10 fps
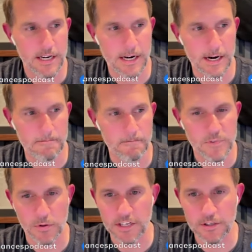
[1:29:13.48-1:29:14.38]
Um,
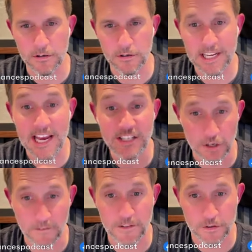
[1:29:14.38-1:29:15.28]
so these are case
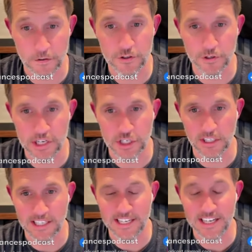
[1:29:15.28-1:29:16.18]
officers
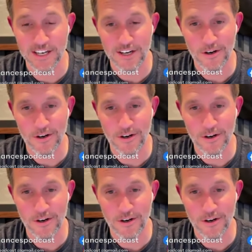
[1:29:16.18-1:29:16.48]
traditionally